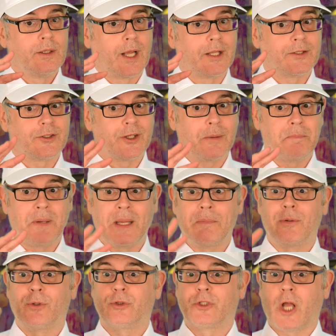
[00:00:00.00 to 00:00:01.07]
and some
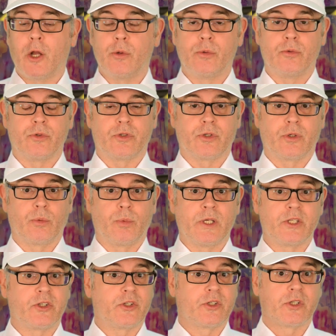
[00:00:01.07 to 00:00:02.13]
people don't,
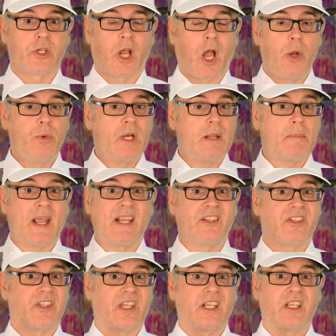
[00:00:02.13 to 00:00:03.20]
which only
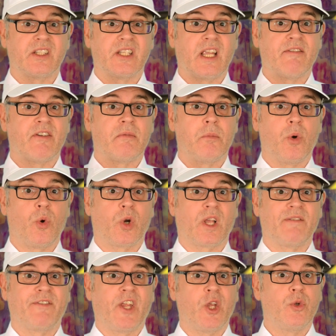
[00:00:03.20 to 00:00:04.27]
makes things even more
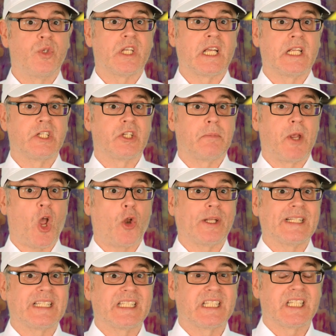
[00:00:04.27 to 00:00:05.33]
confusing, to be
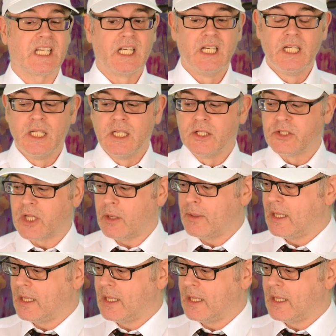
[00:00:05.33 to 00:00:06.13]
honest. So